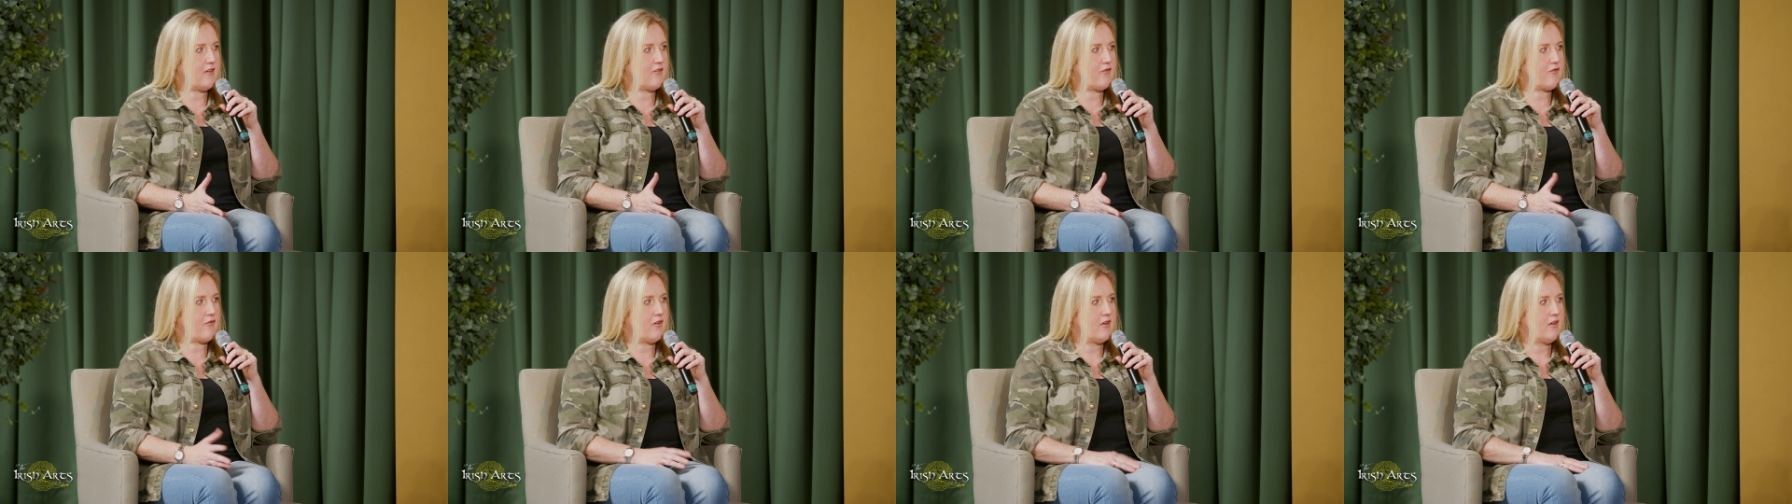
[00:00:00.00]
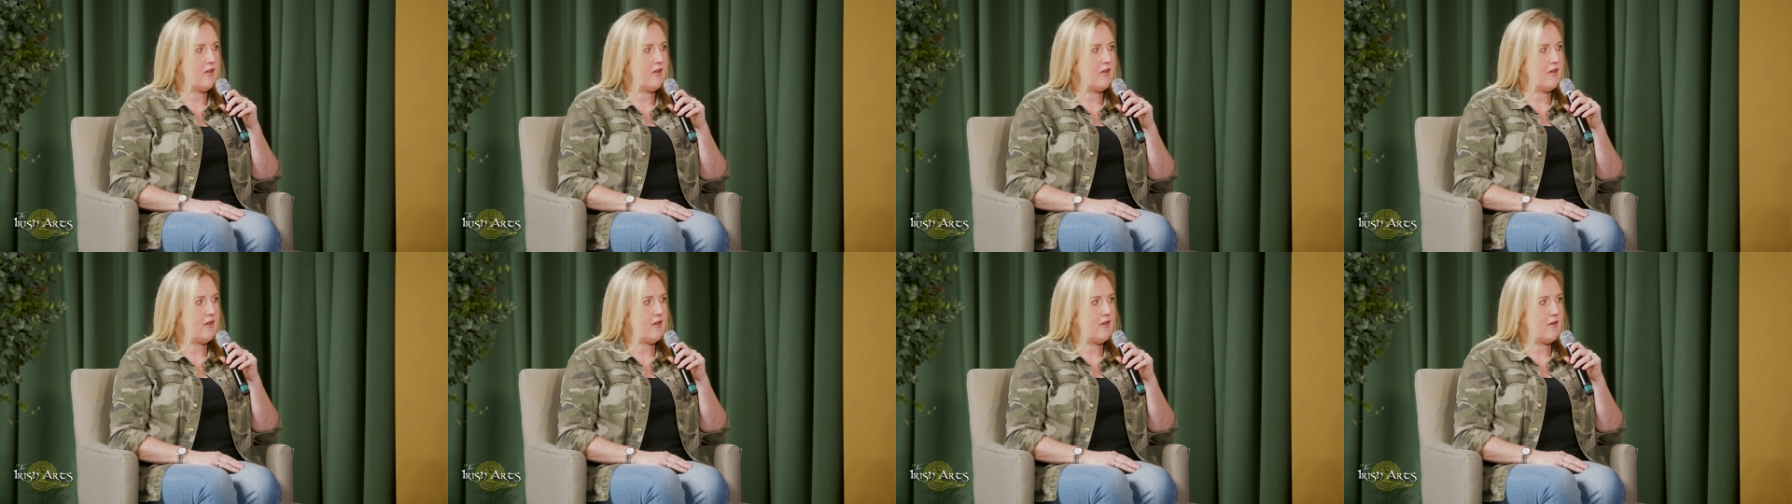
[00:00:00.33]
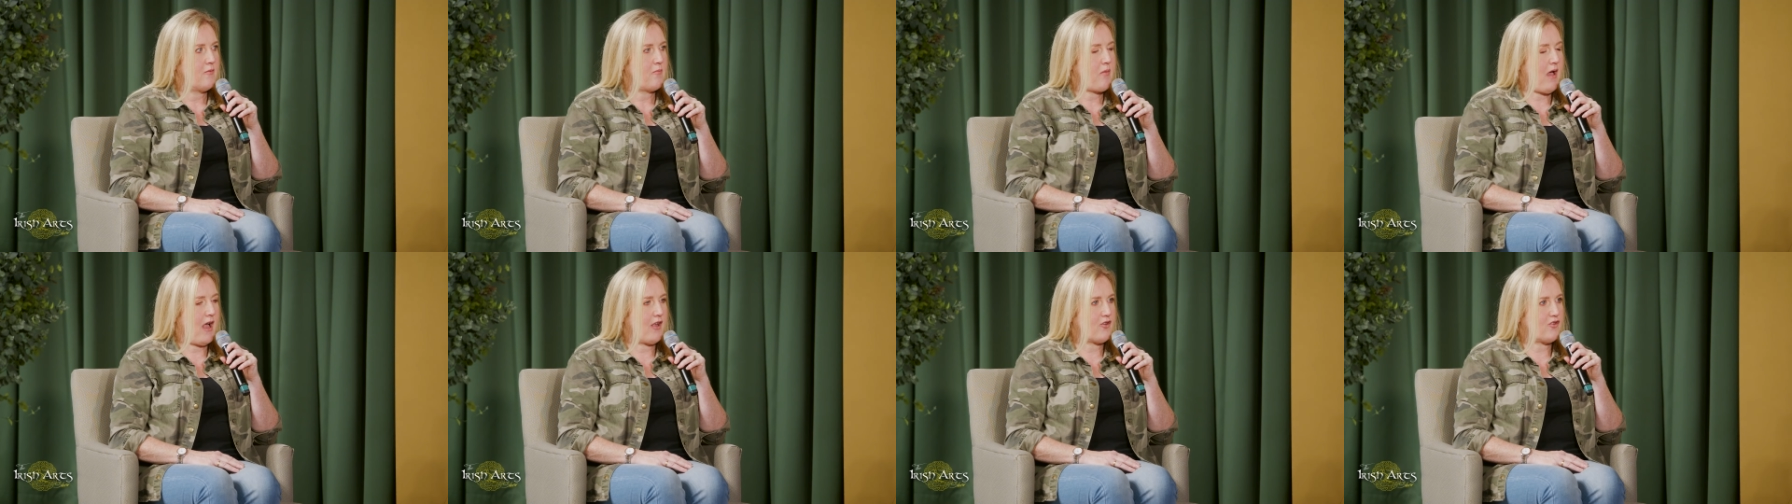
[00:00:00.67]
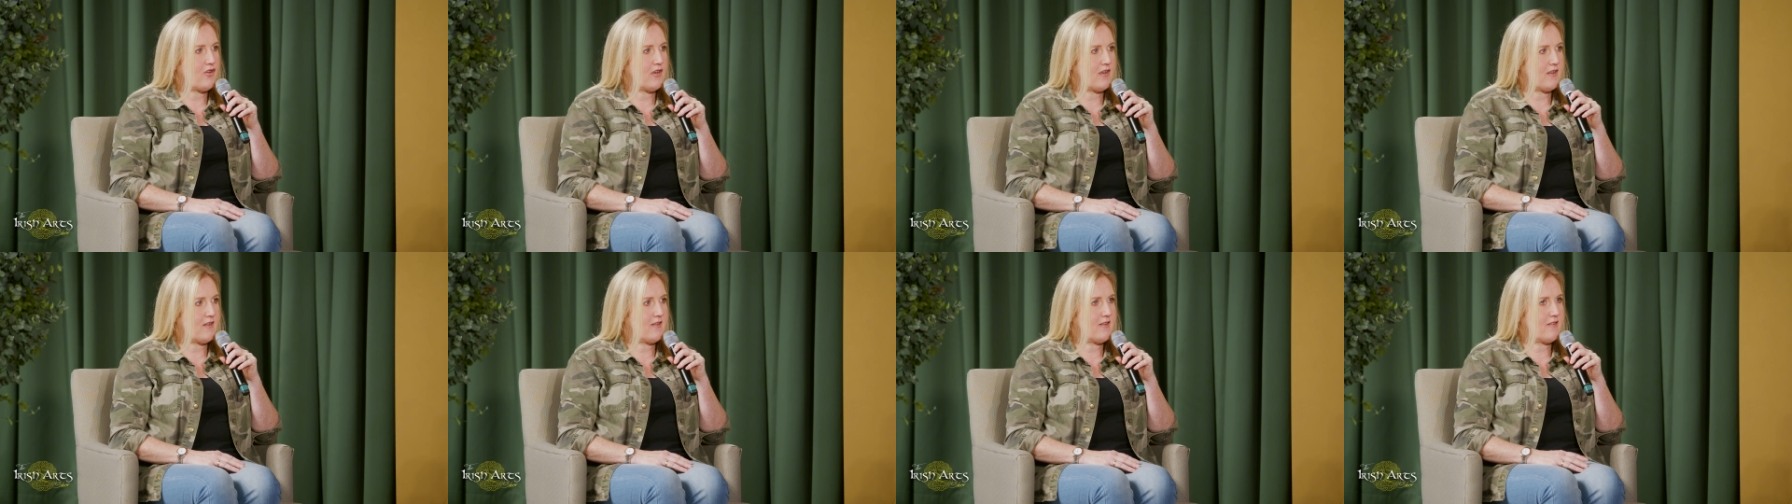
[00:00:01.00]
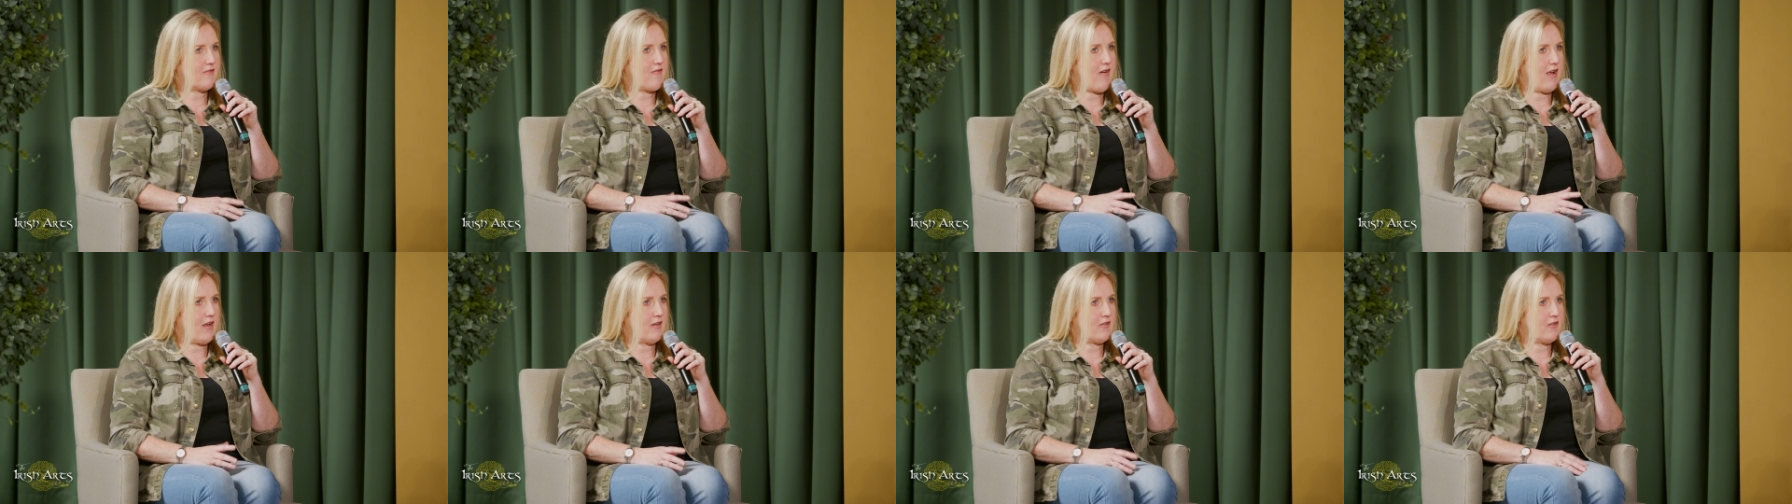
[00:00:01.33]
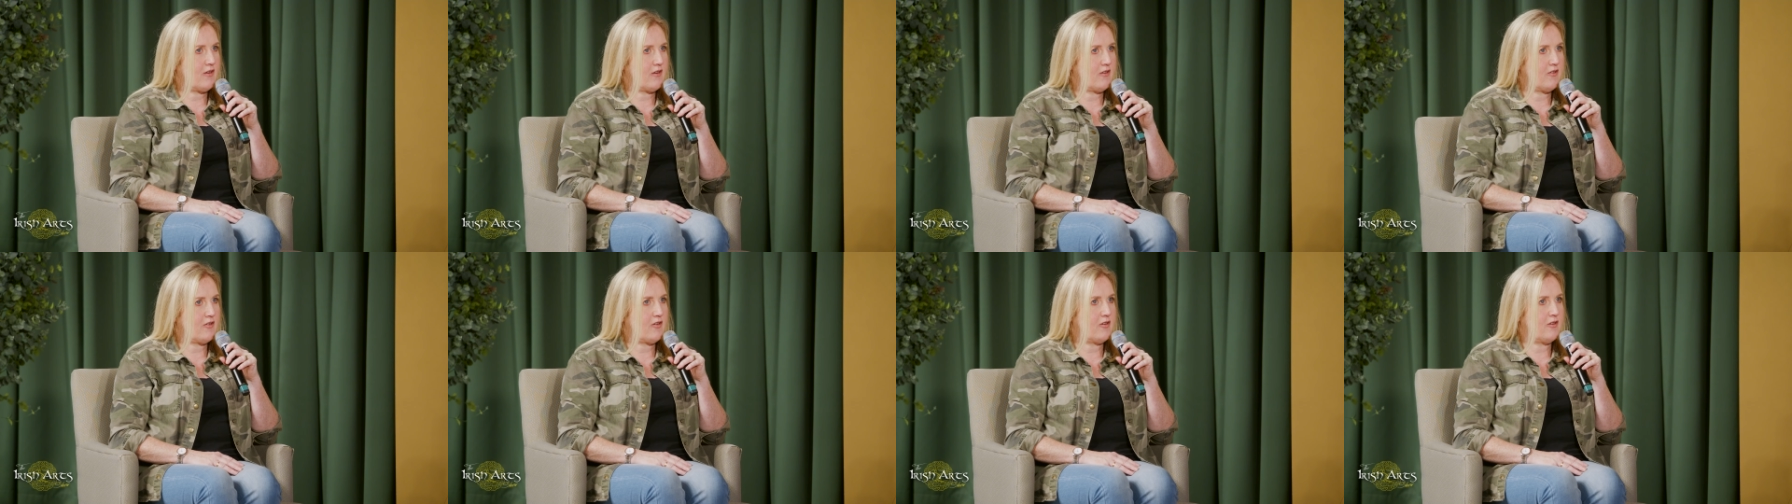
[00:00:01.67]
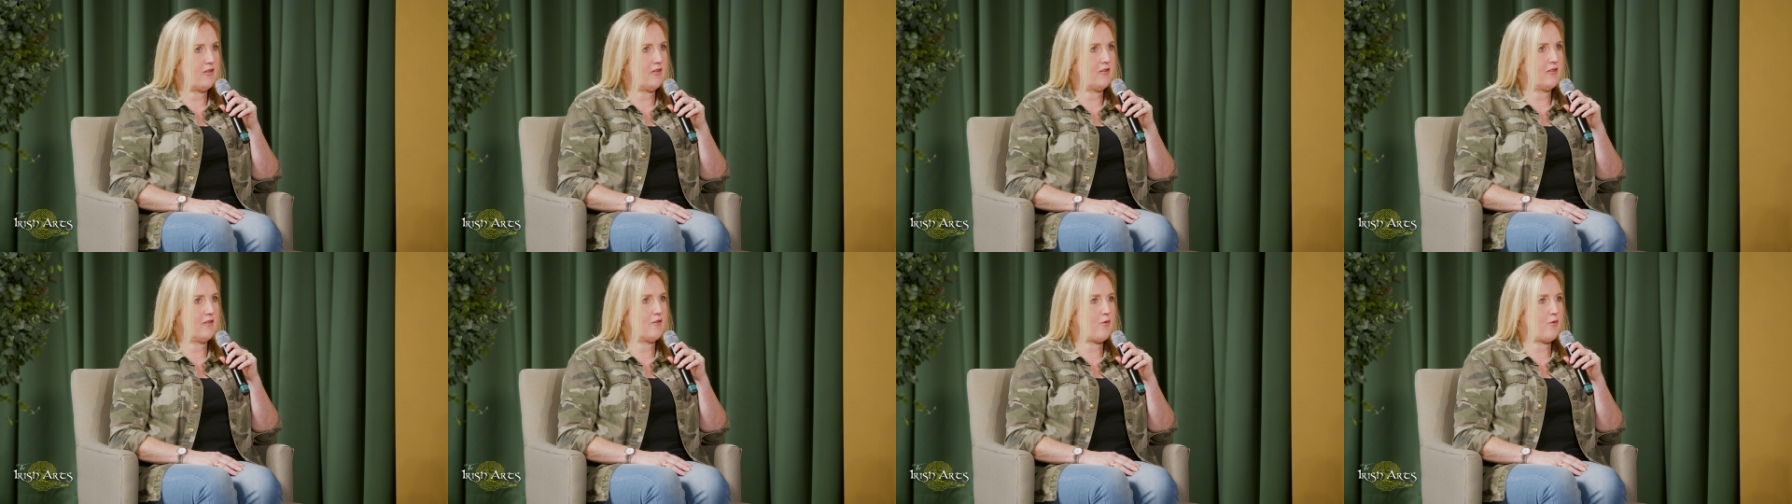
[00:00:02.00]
of Patrick's granduncle,